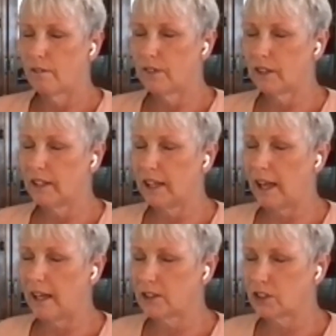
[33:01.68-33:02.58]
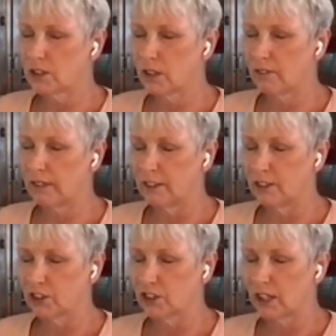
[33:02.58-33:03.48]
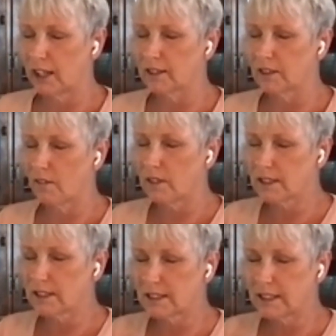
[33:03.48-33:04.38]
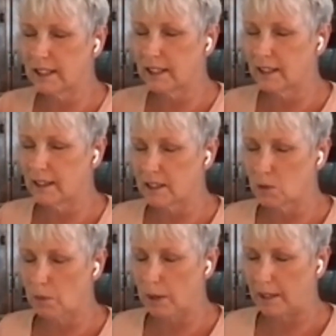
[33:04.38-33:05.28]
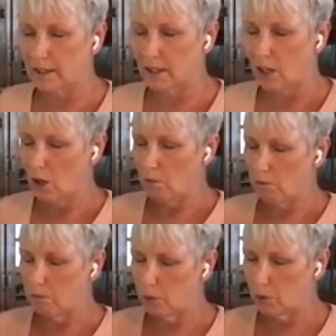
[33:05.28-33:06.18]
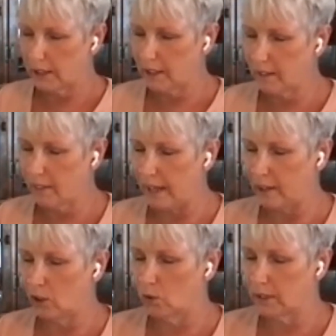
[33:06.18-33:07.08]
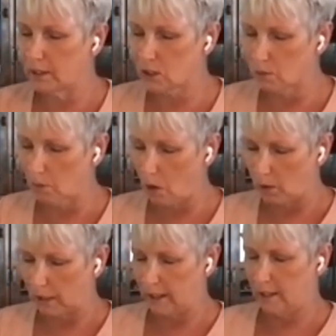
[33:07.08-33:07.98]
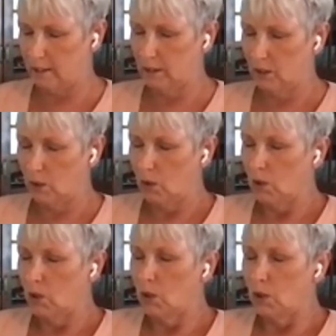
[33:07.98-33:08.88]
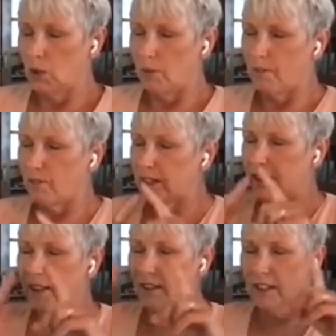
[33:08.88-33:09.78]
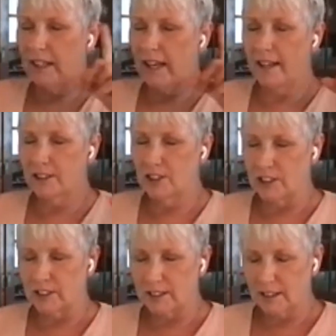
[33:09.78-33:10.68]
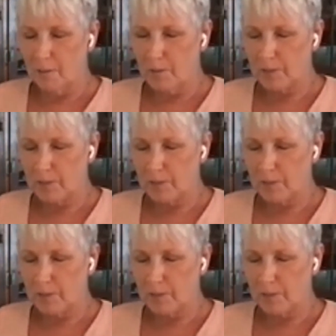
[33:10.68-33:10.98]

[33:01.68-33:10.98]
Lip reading: feel the edges of it in your chest. See the space. Breathe that green smoke in. Feel the edges.